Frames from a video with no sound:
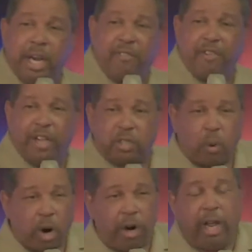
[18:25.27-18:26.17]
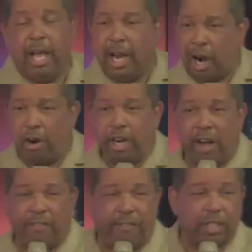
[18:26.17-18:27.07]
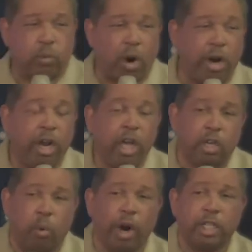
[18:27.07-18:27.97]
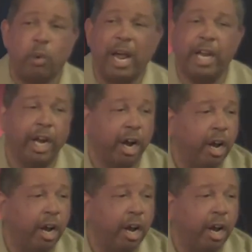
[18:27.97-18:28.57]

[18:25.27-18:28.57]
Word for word: of his word, learn enough of his word to where it's right here?